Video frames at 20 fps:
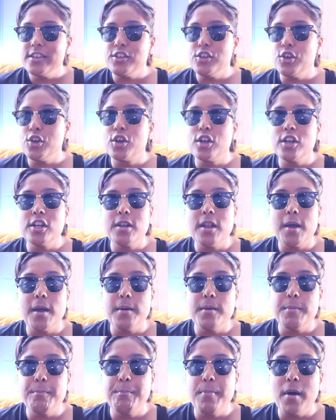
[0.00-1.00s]
you can
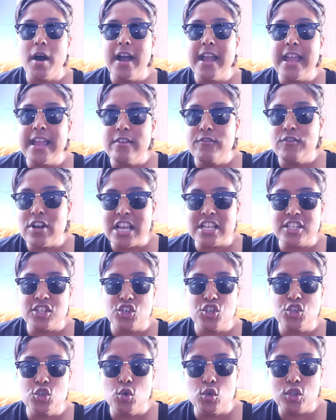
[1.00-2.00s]
buy rest
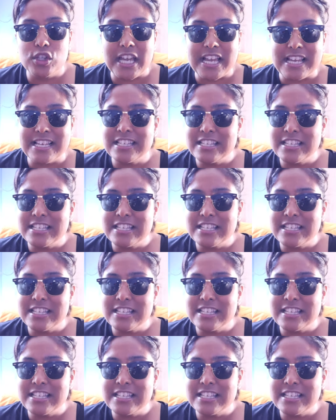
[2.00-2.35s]
assured that